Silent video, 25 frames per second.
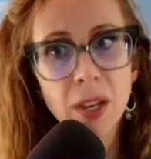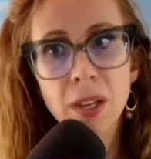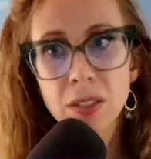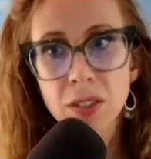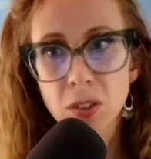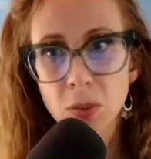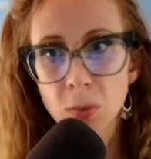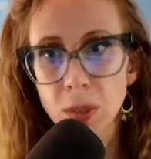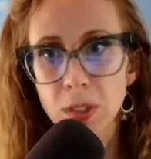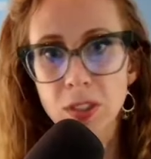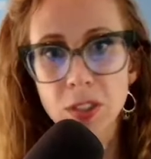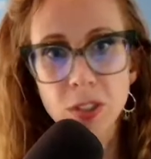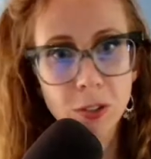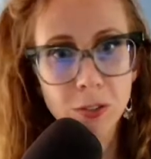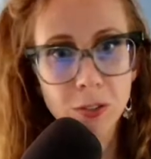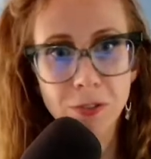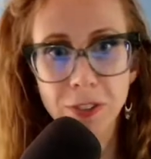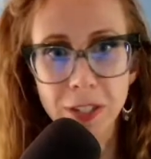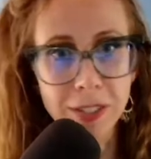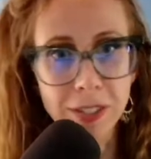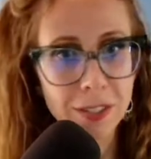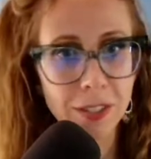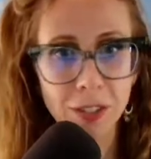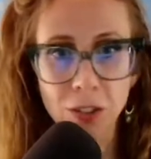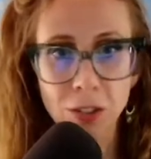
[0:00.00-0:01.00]
So once you
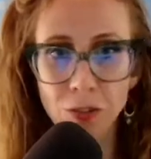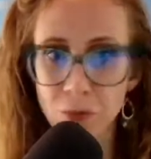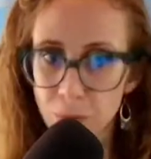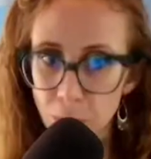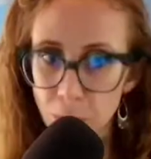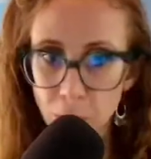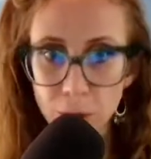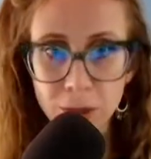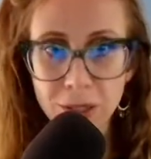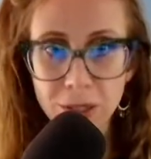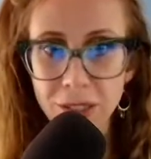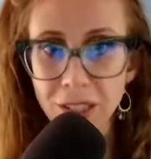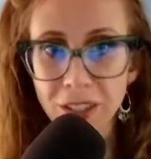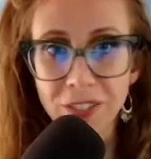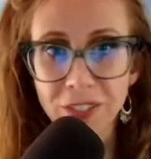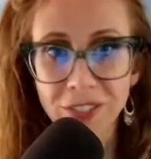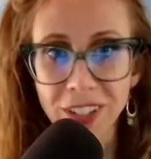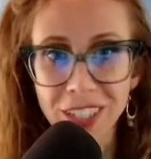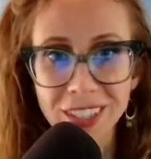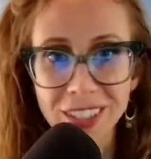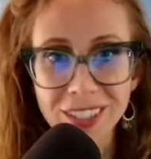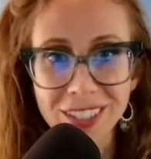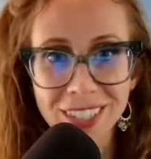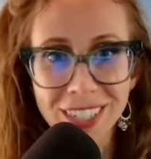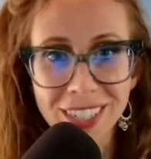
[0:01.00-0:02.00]
fix it, you've mostly
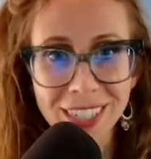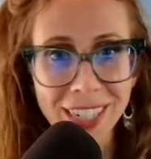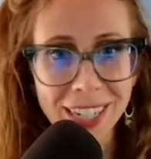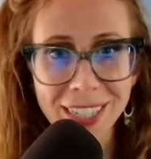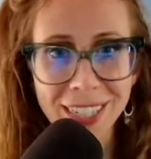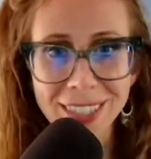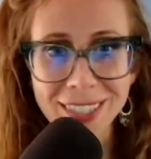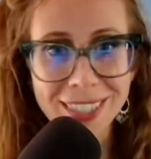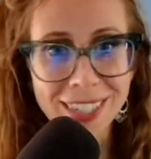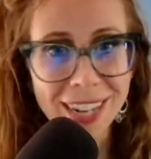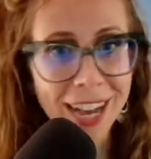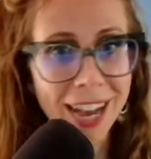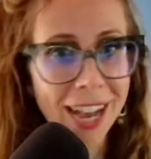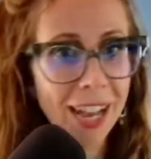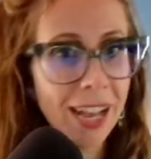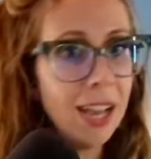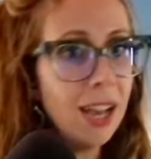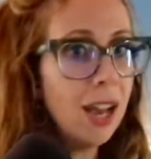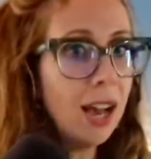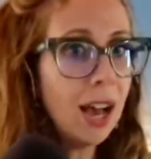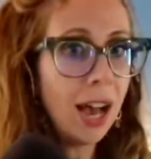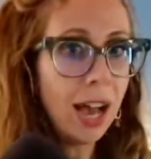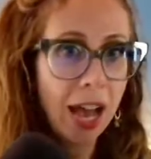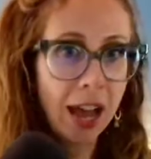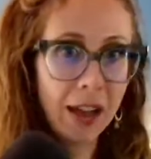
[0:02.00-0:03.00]
fixed it. It's not
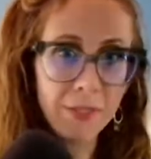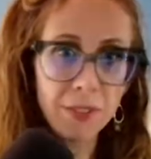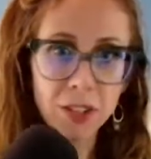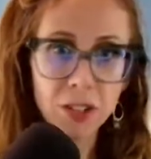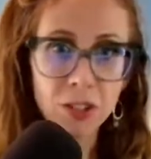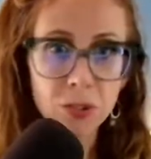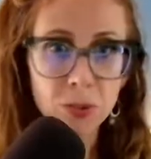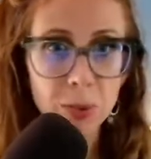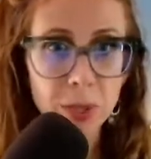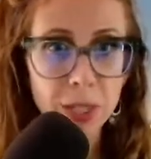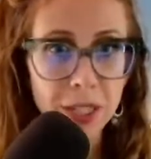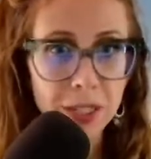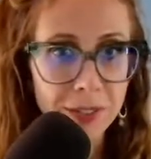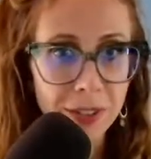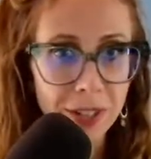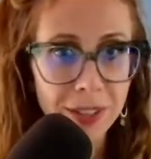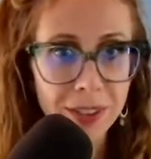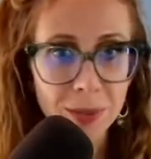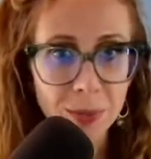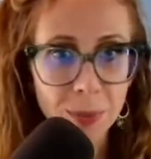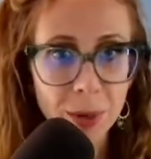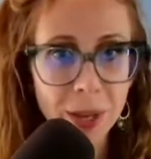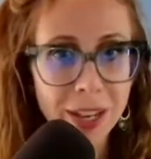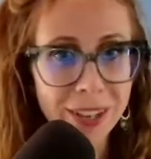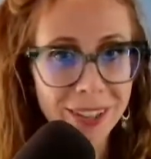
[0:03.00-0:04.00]
having to reinvent
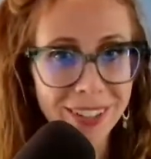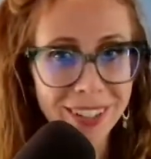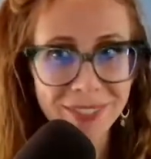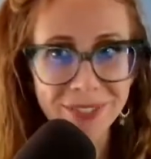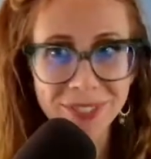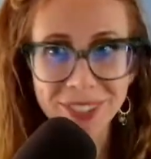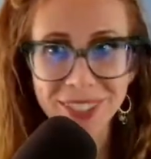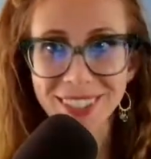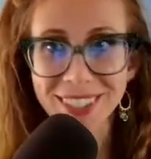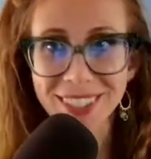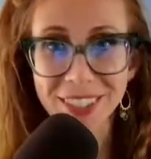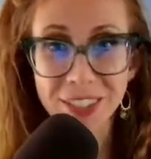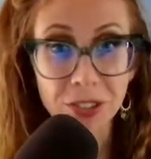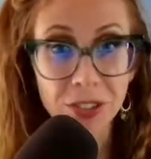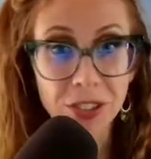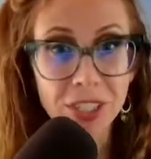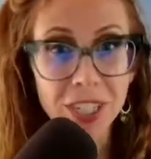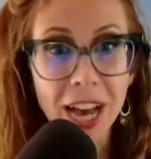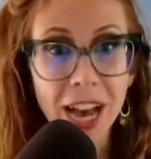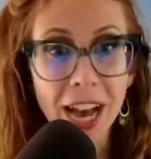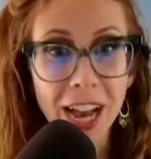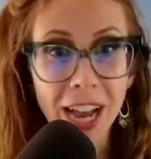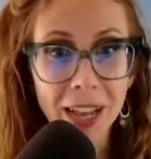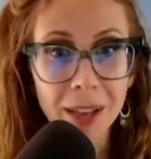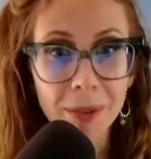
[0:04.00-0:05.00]
the wheel every single
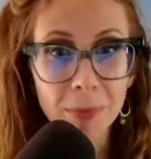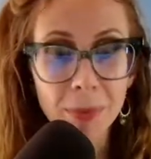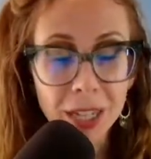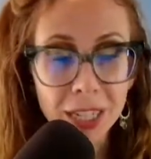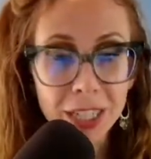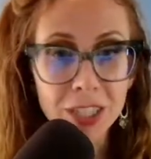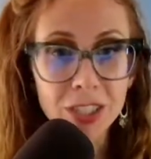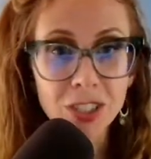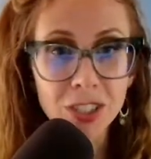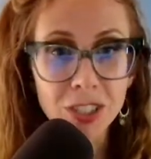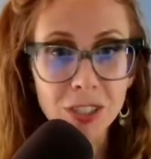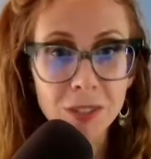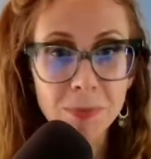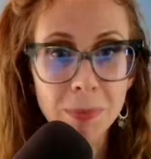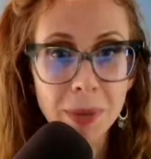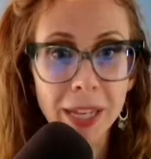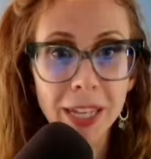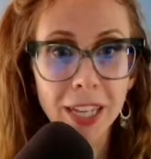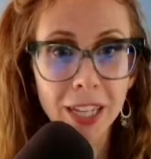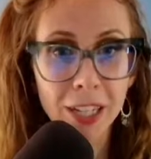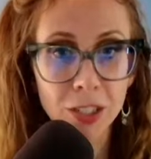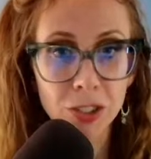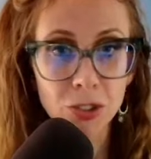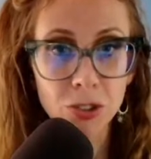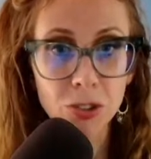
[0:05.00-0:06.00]
time. It's just
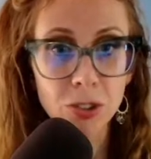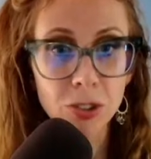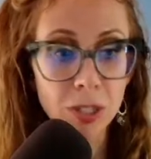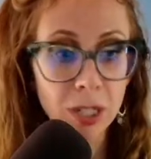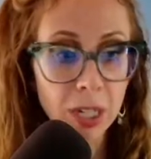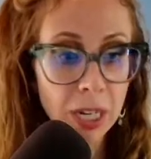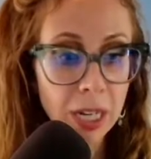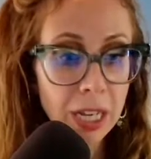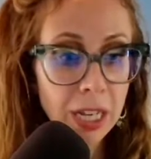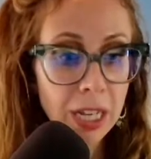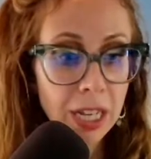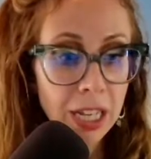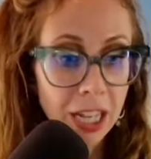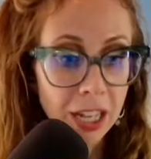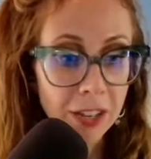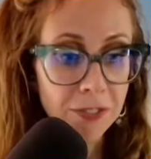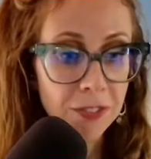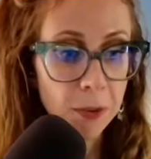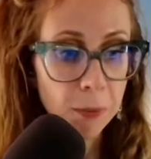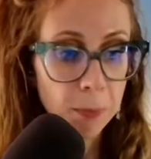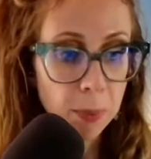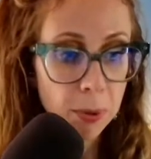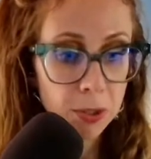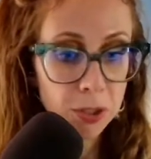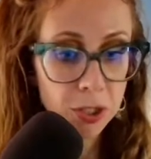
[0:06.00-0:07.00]
making sure if
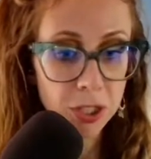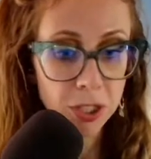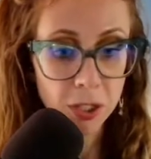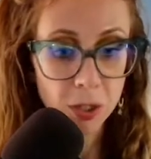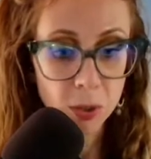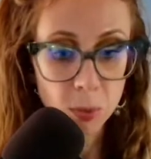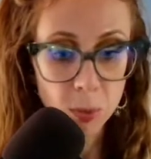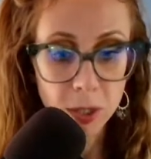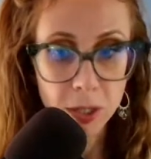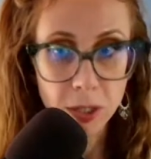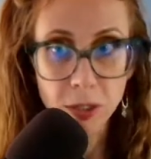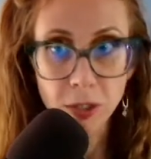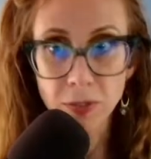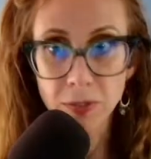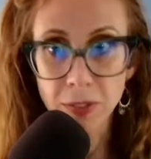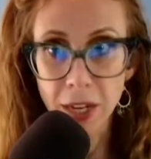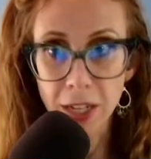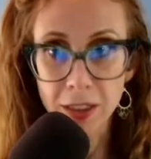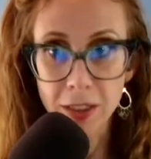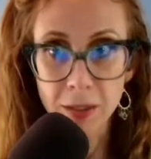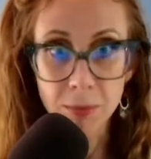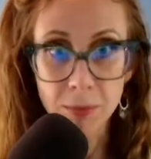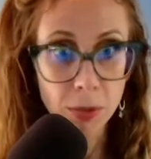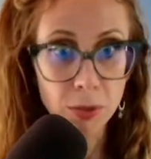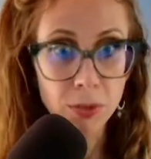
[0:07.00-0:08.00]
you're pushing a wheel, you've
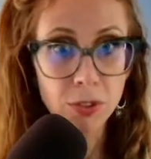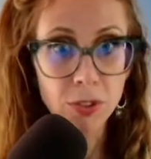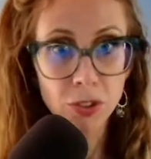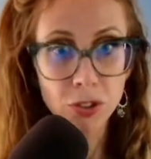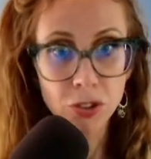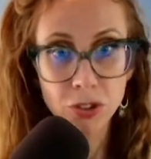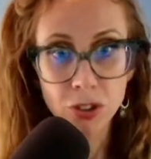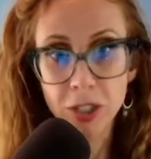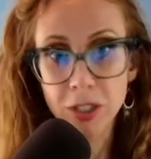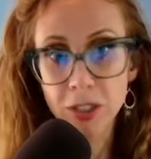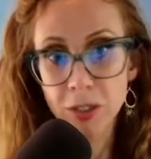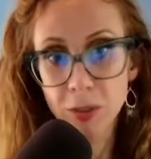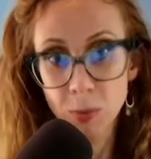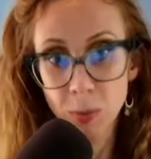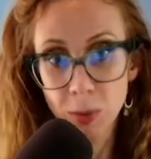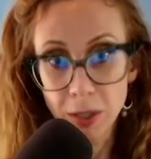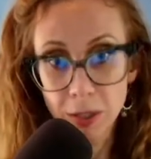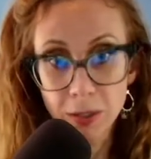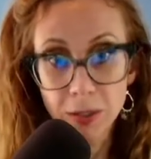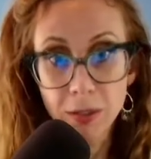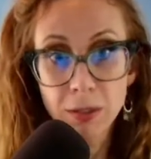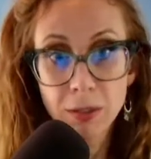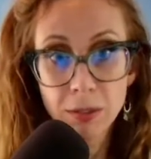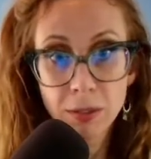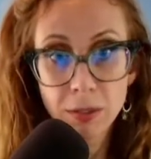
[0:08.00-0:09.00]
got the most constructed
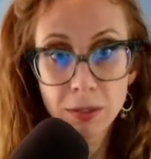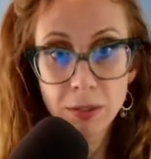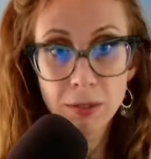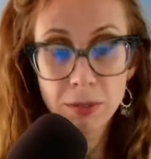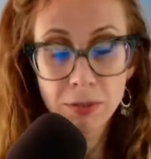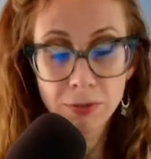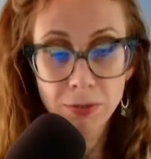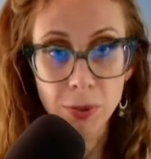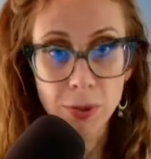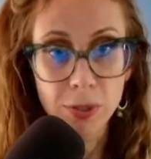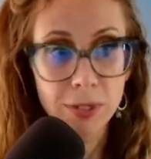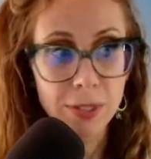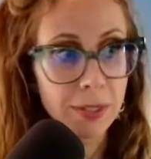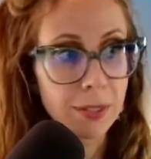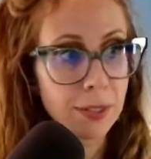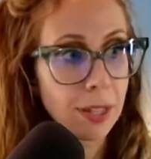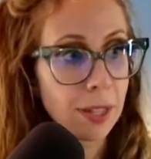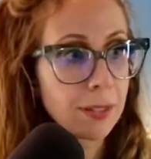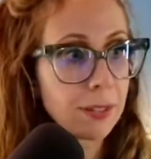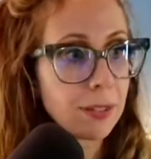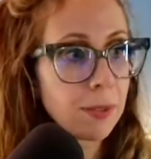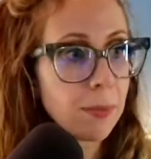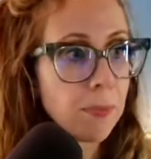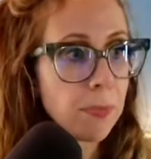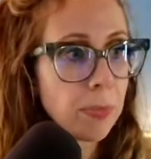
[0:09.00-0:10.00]
wheel for
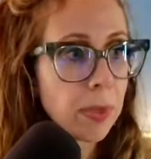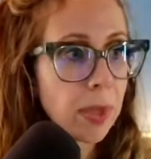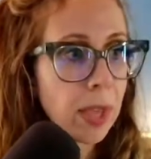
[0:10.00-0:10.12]
success.